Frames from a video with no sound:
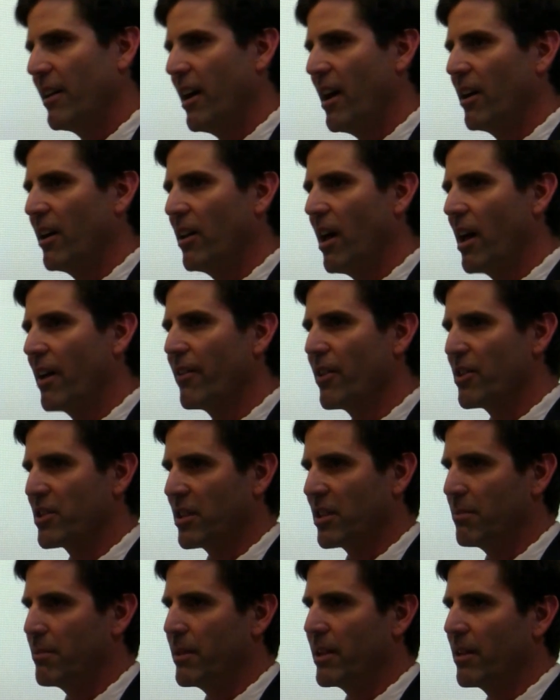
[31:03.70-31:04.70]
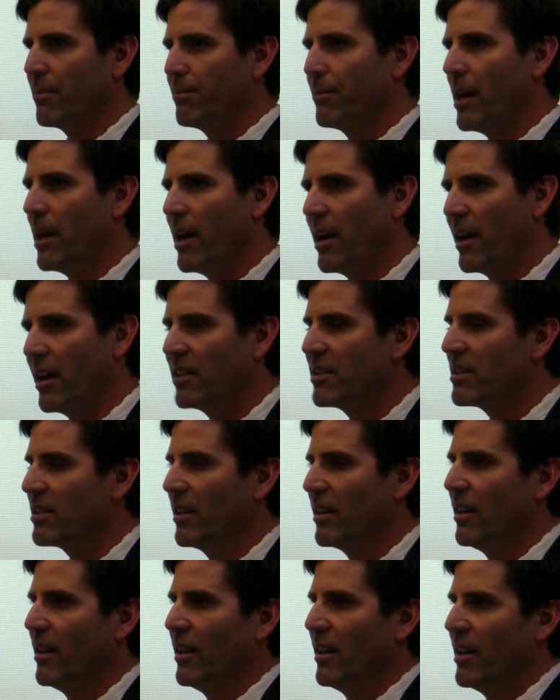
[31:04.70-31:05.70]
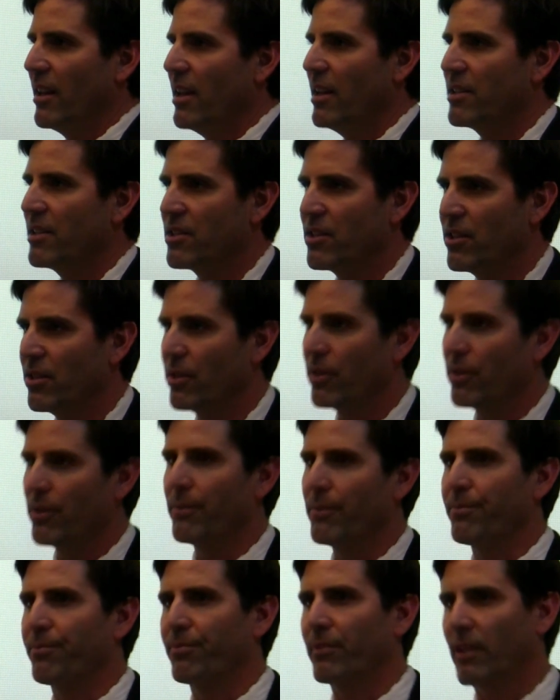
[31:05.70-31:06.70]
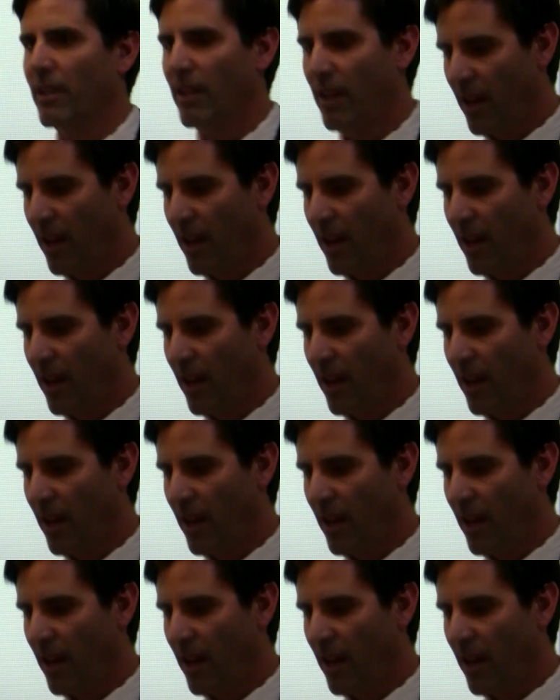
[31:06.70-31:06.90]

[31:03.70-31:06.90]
Now, a lot of those could be combined into